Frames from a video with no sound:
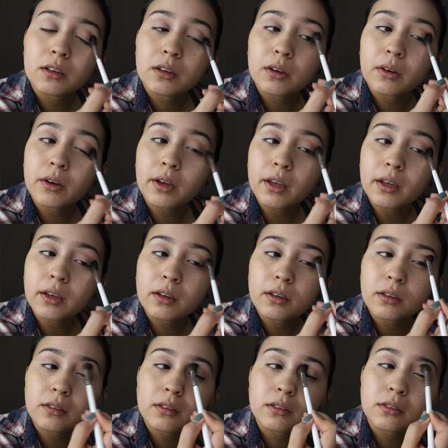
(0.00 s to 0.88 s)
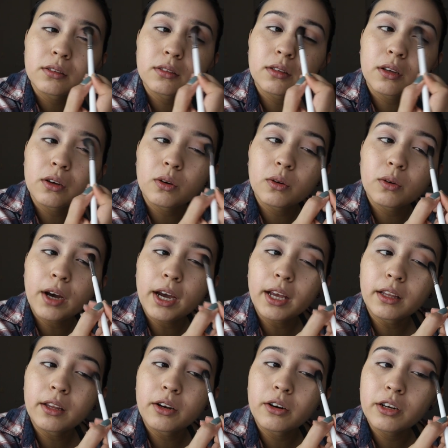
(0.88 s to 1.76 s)
Okay, so
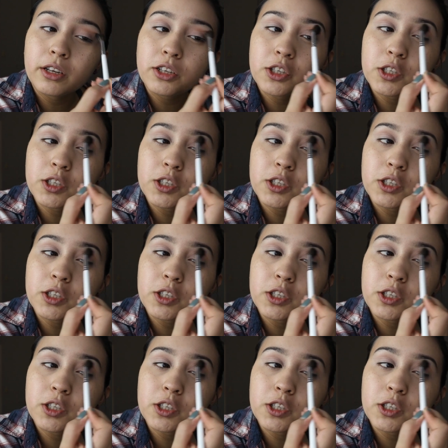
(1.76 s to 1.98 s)
I literally